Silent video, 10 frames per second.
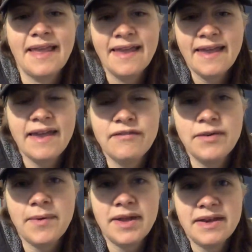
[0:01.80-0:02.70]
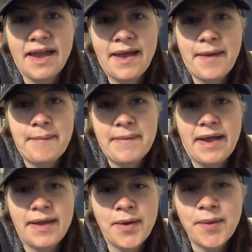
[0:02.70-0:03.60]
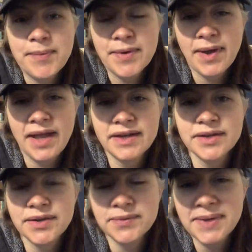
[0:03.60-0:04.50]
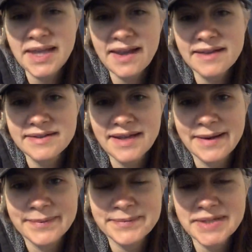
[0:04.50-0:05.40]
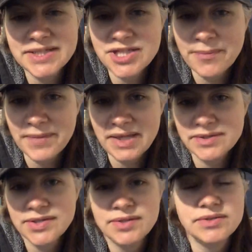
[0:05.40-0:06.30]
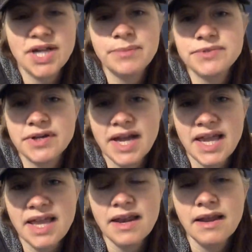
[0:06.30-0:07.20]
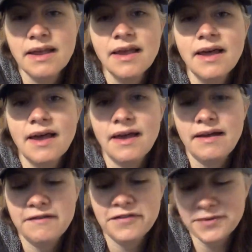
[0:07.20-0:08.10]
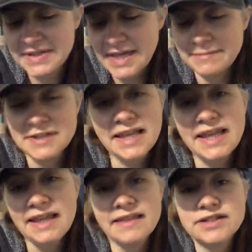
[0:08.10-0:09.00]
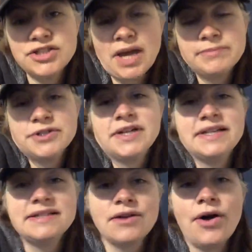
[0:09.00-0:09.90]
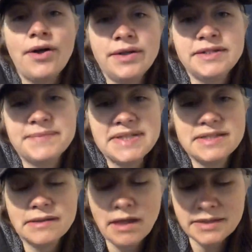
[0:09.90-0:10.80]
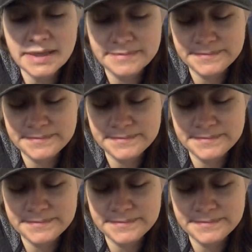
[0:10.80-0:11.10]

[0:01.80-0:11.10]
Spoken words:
Hey everyone, I hope you had a good weekend. I'm going to jump into chapter 8 of 3 Times Lucky. This chapter is called Miss Lana.